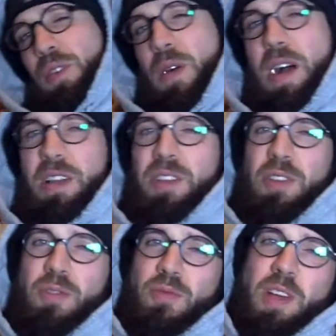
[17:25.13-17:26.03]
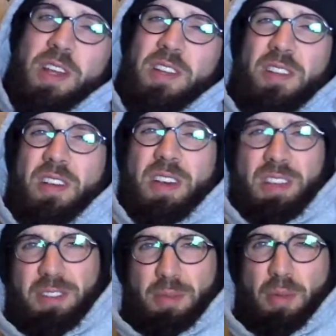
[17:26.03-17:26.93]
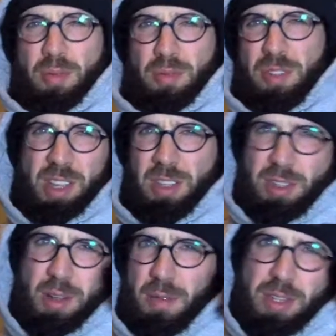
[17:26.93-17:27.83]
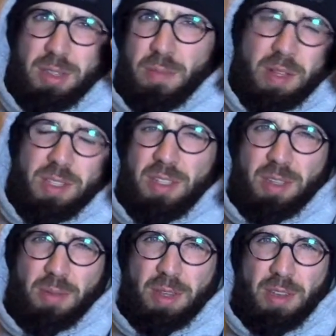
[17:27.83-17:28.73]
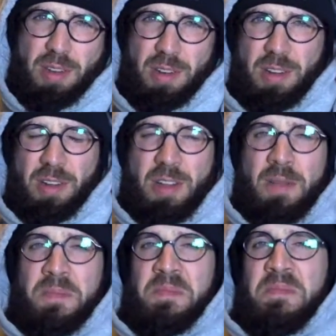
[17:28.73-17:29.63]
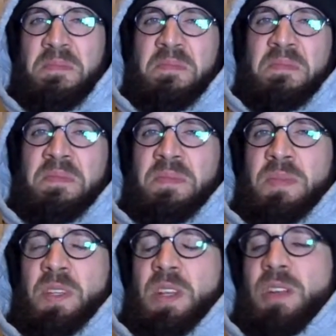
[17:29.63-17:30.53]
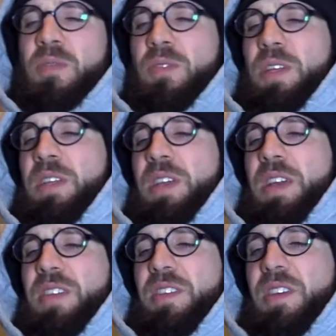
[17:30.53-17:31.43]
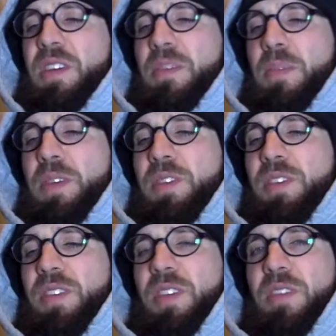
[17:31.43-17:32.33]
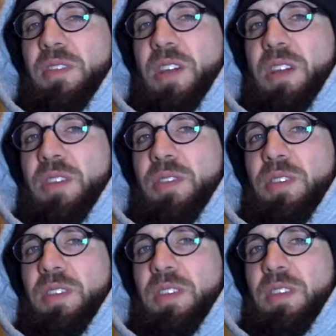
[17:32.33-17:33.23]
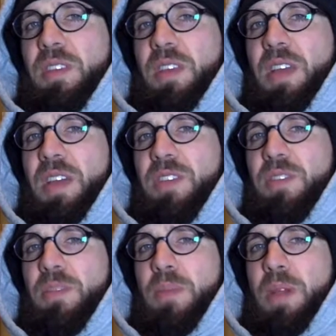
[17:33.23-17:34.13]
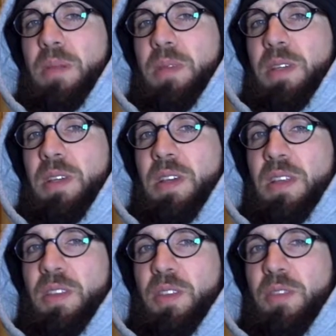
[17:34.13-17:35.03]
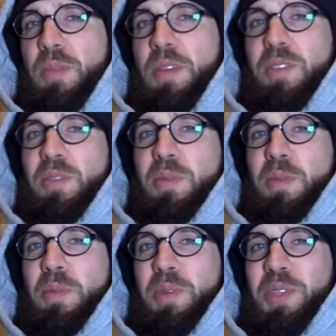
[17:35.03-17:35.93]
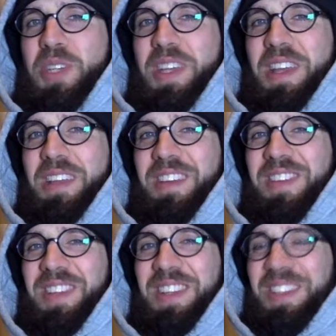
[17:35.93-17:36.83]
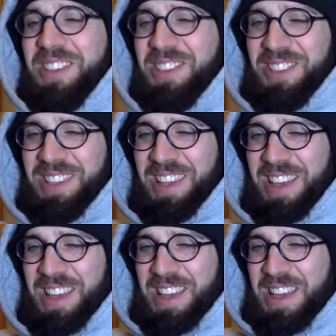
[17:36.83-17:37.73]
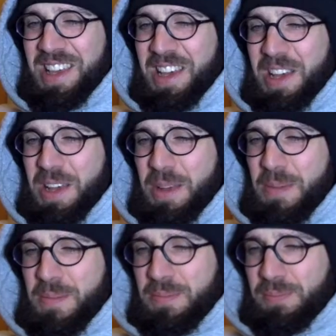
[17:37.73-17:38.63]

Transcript: for a while. You know, you're running a lot, so you're tensing up these muscles up here. You're not realizing all the muscles that you're not using as you maybe those muscles would appreciate being used. One